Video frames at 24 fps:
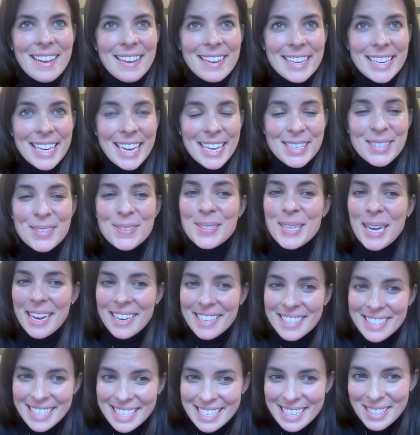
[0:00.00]
Yeah, so
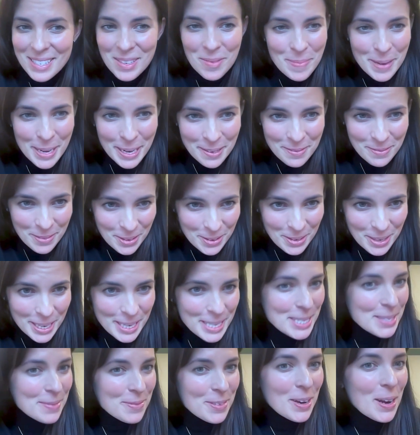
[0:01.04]
Texas is a big
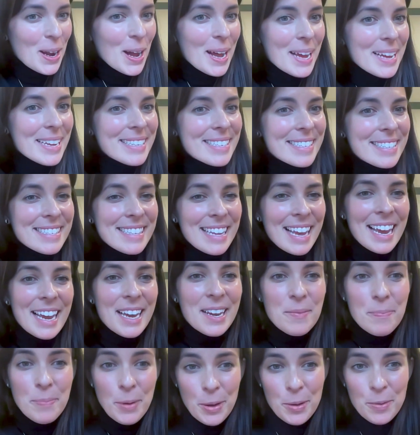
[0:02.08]
focus for us,
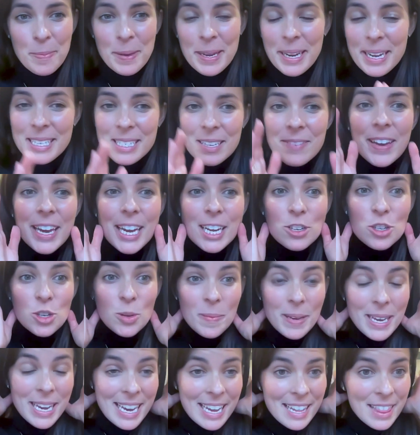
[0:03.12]
like both because of
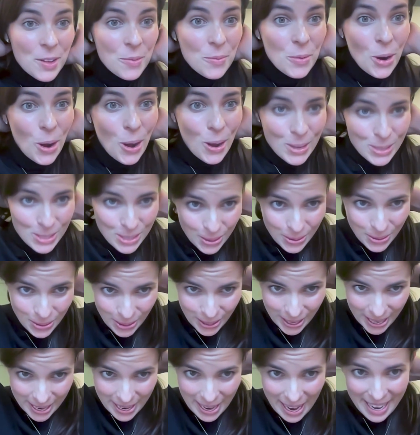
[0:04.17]
HEB, and then we're also
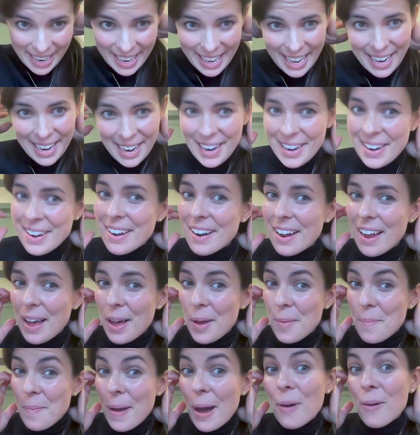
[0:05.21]
looking at getting
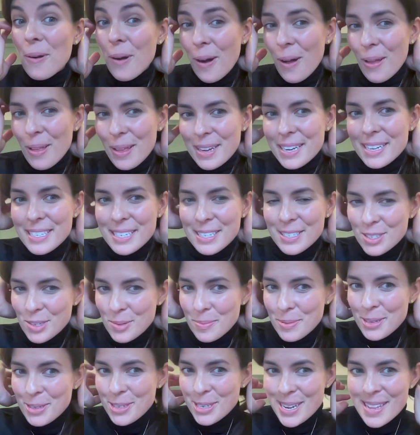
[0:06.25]
alcoholic
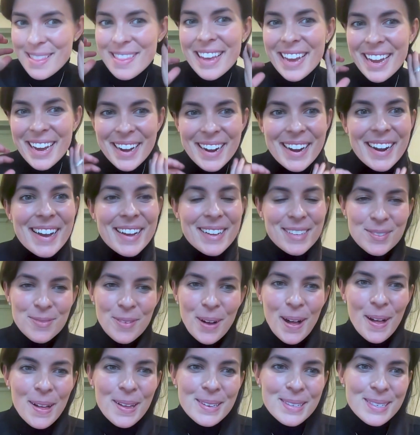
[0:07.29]
distribution there as
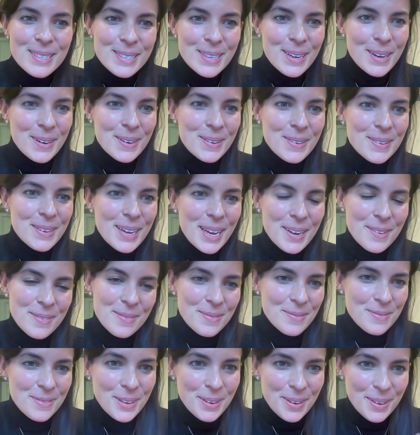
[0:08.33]
well. So kind
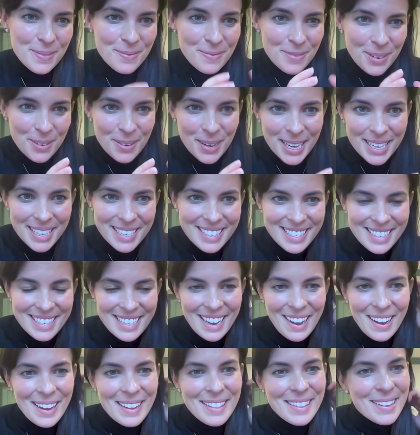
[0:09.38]
of focus
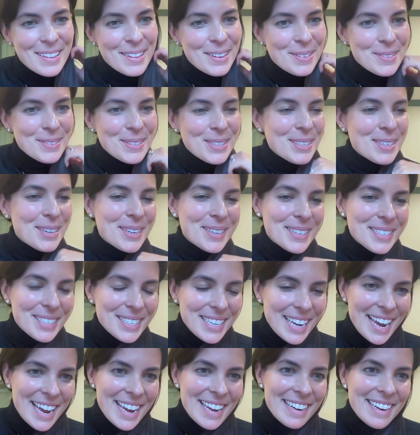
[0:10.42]
on the Lone Star
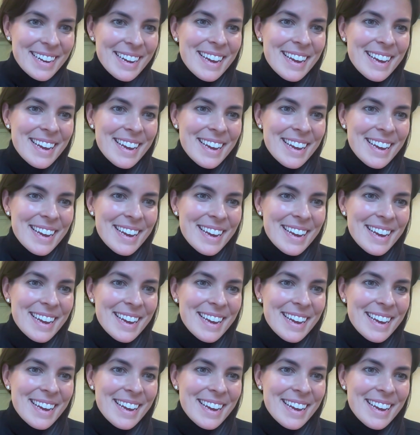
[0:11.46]
State.